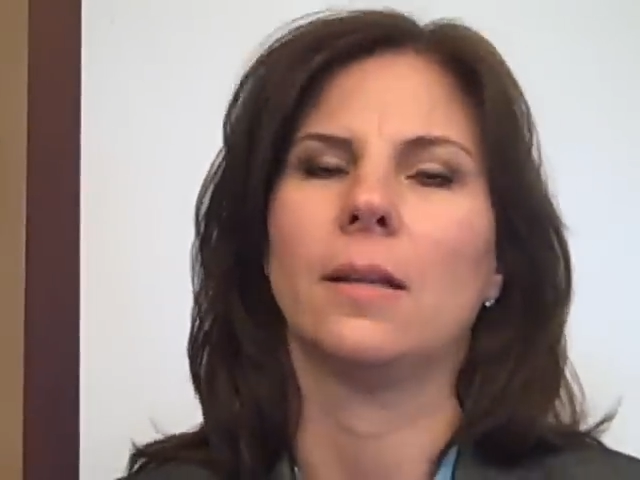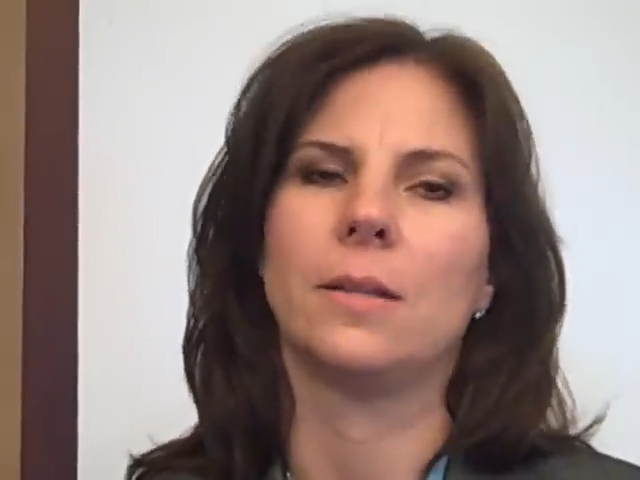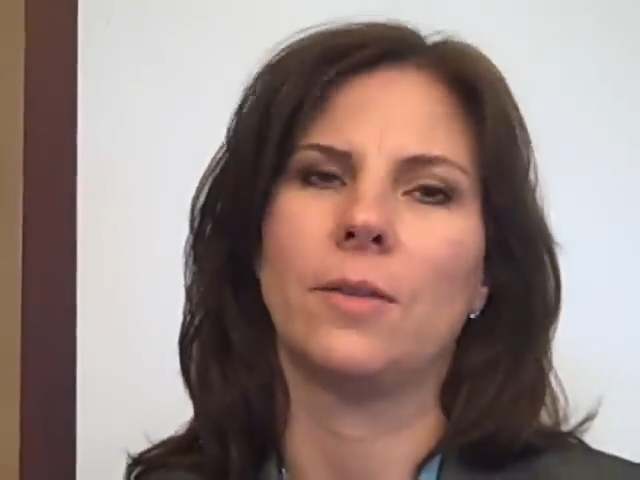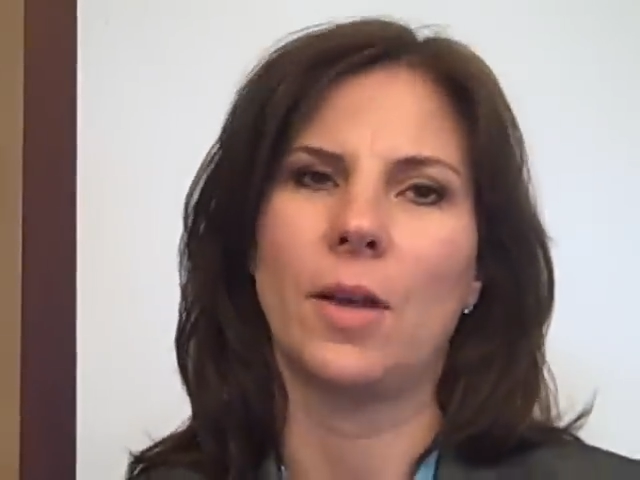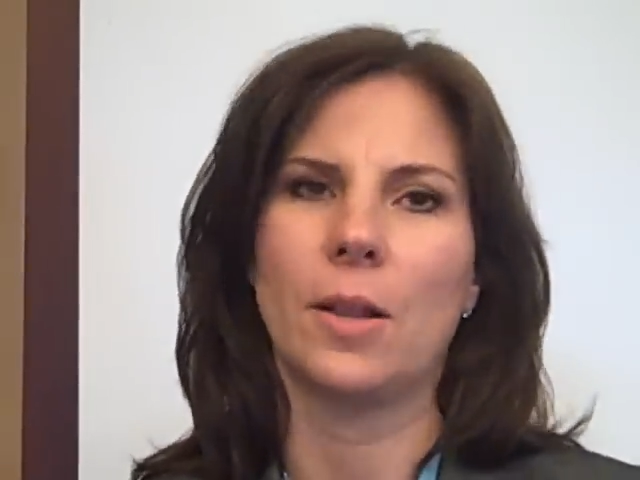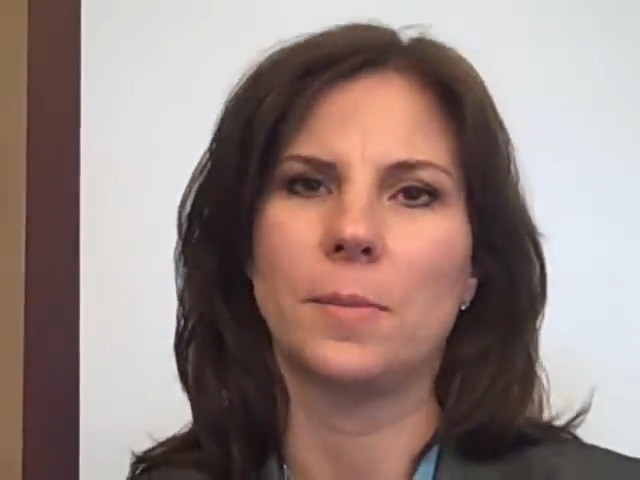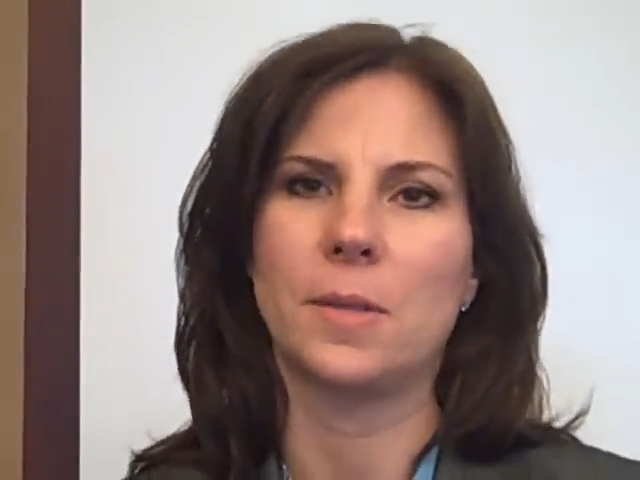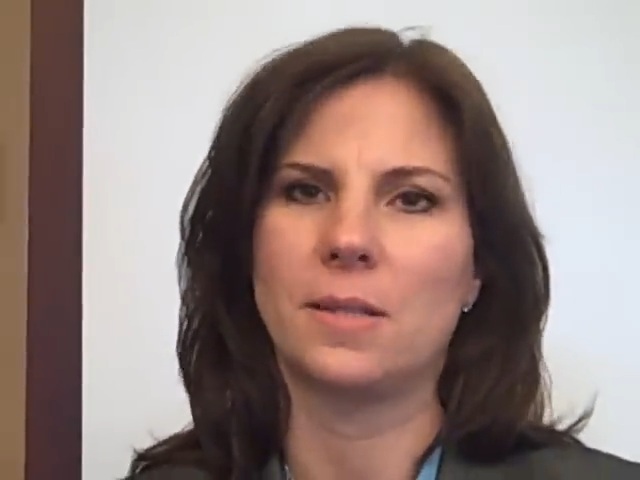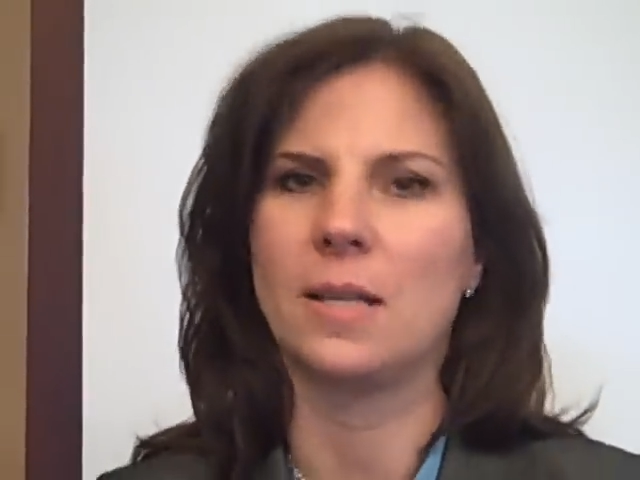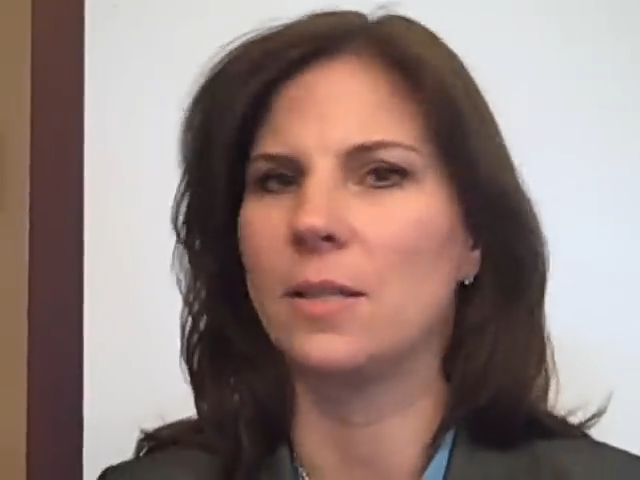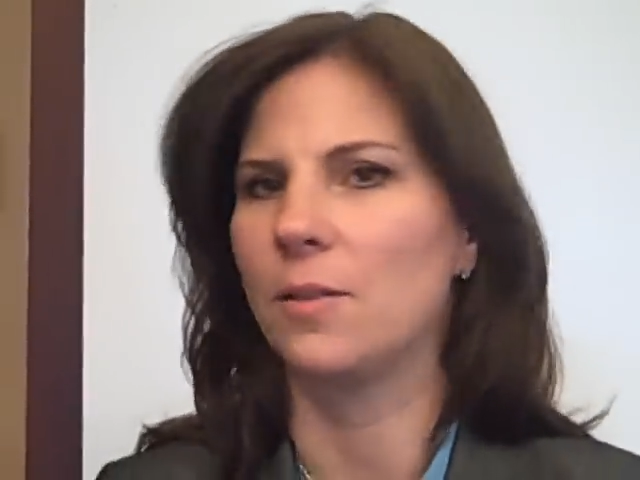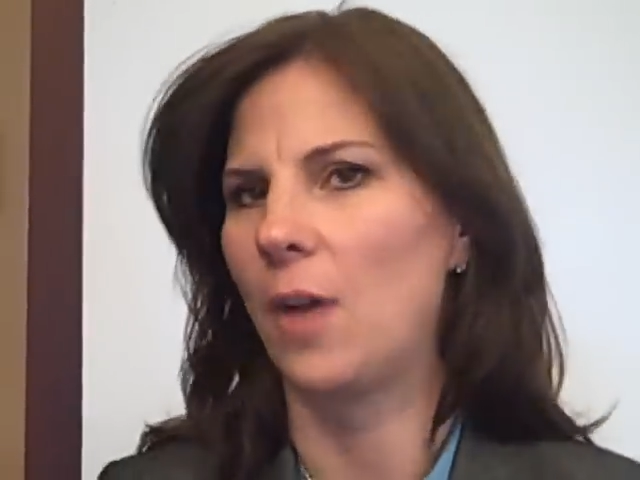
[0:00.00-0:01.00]
develops a
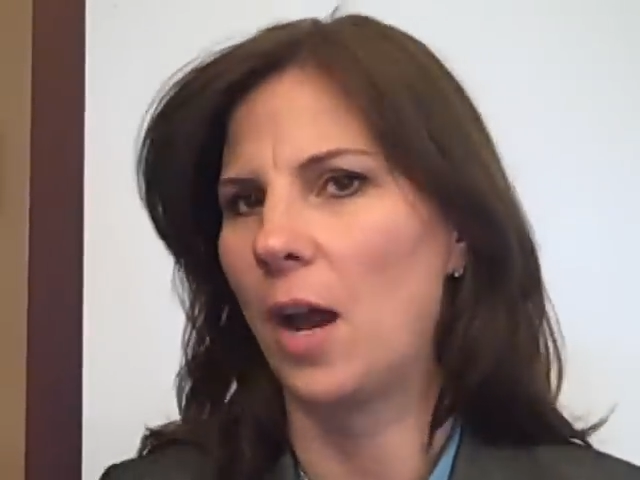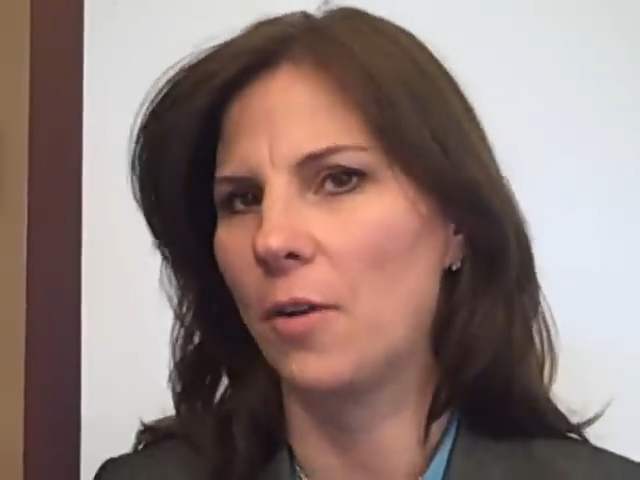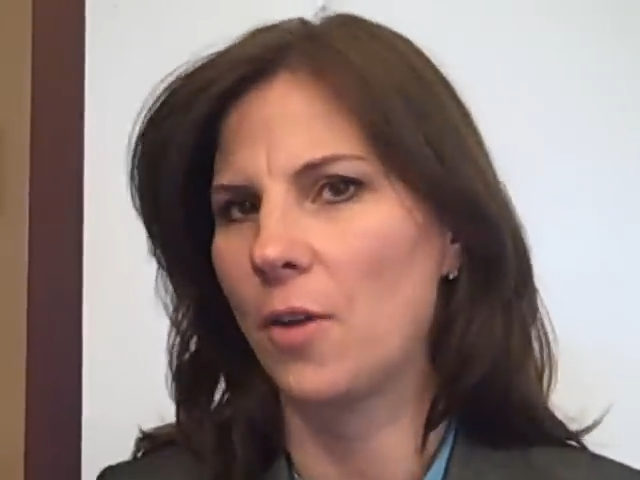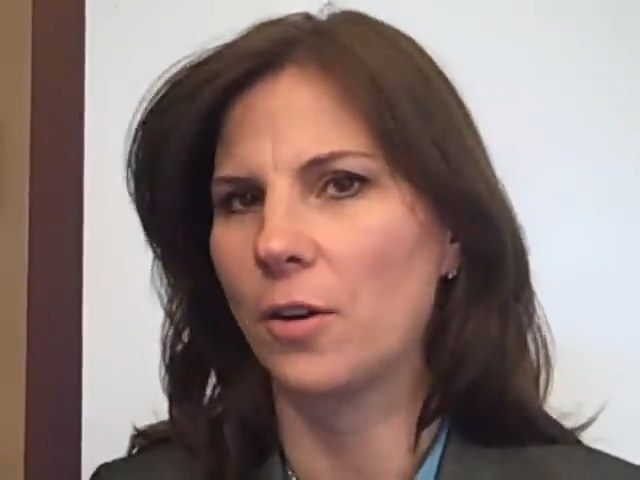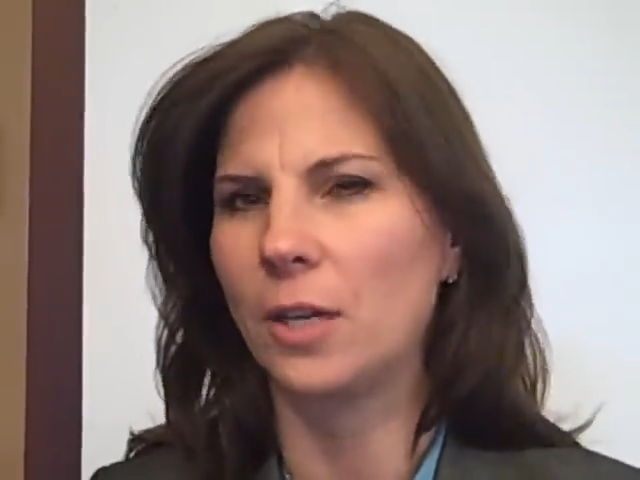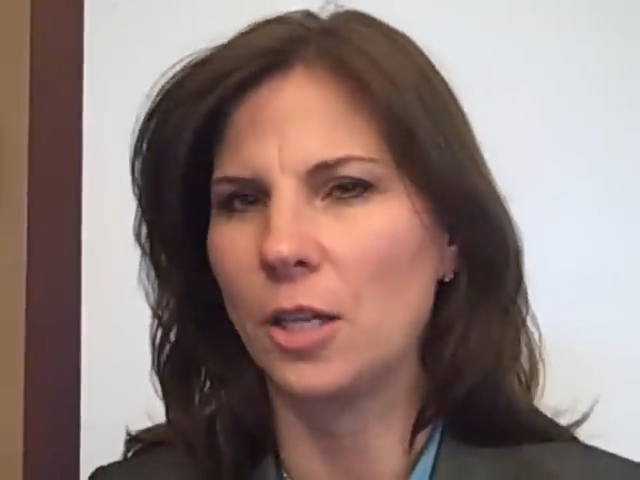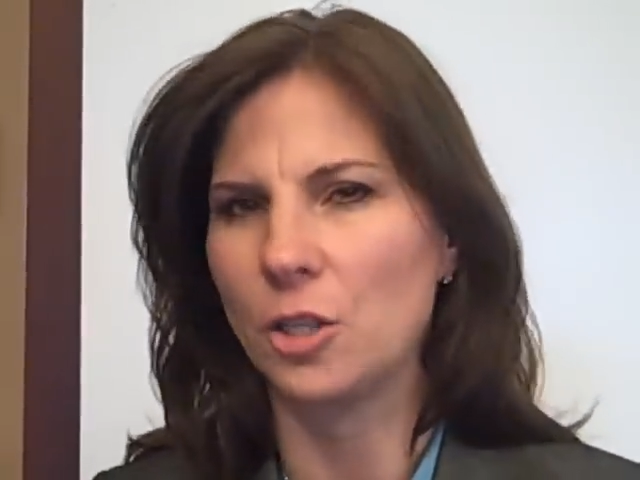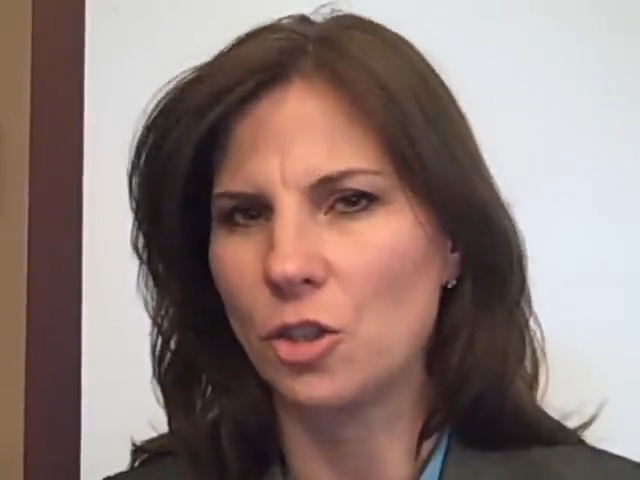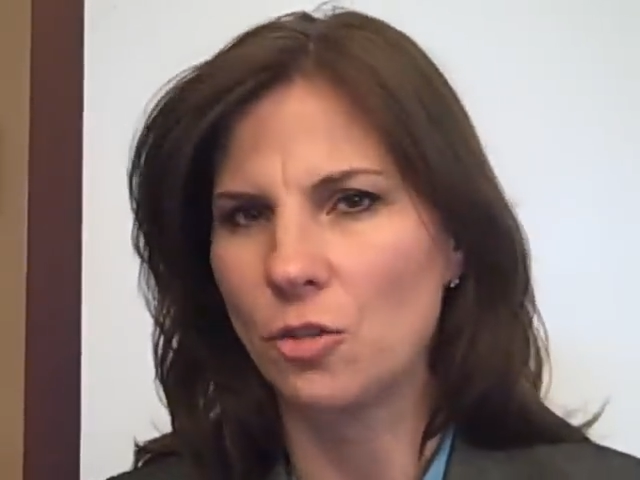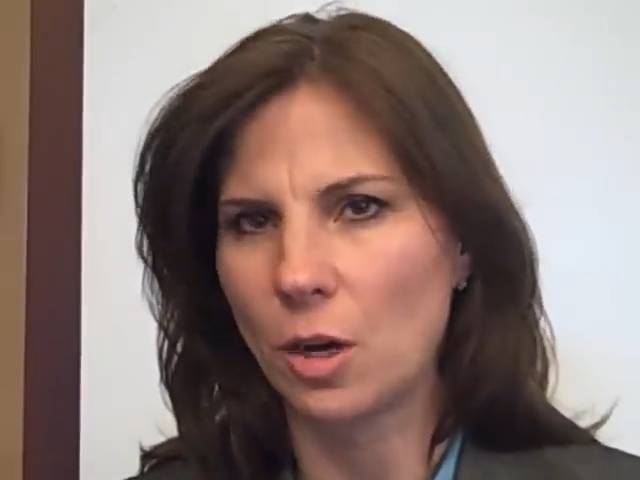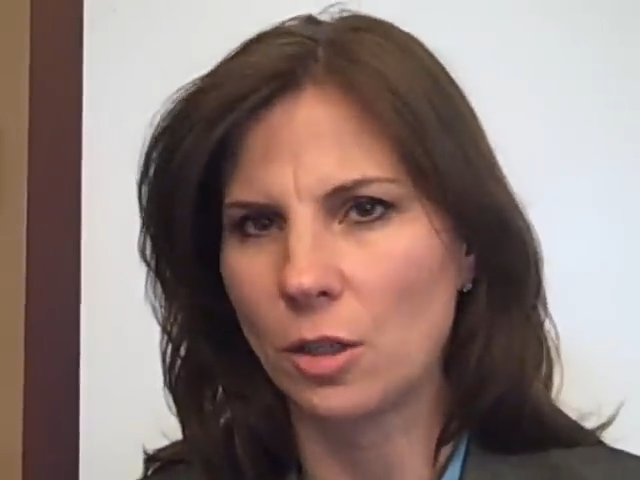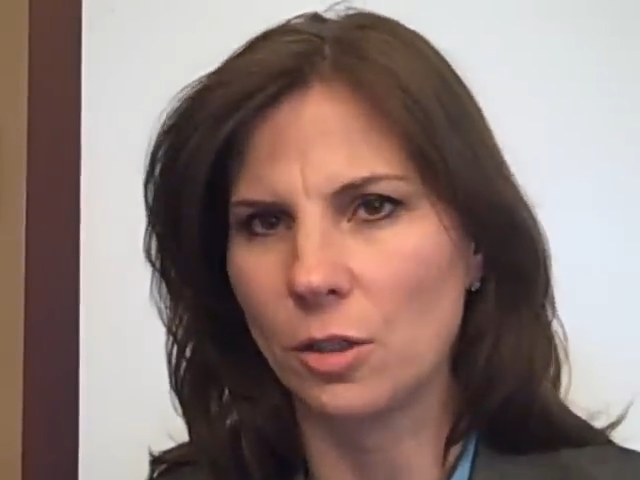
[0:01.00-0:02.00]
sense of hierarchy and
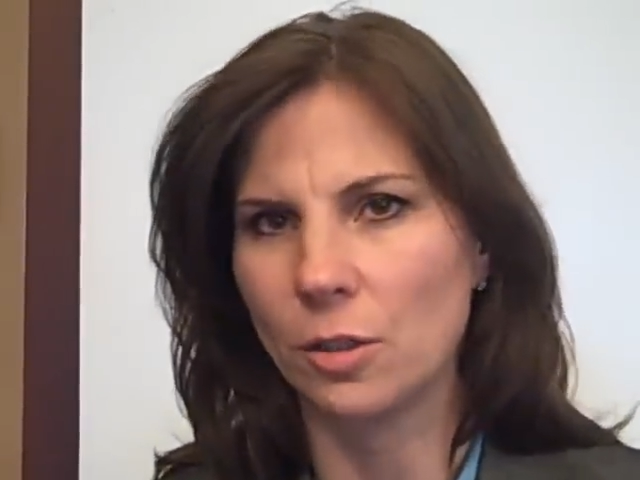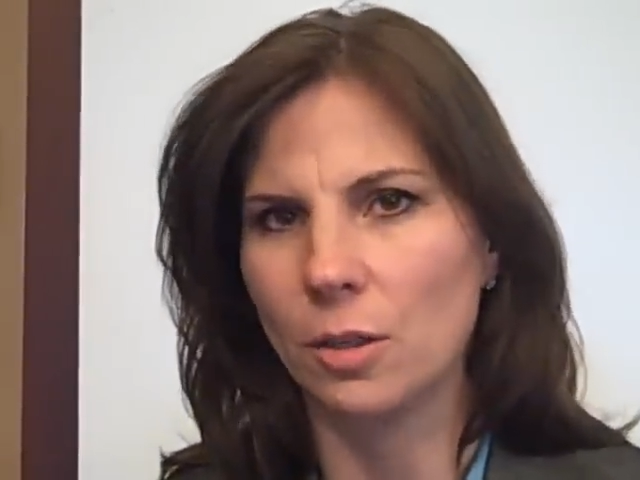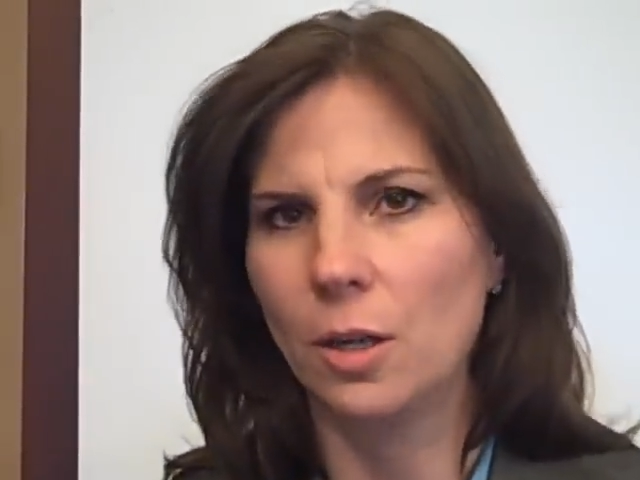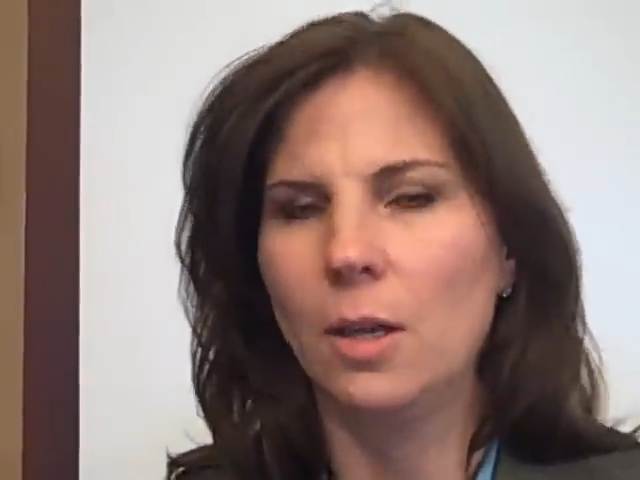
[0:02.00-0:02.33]
structure.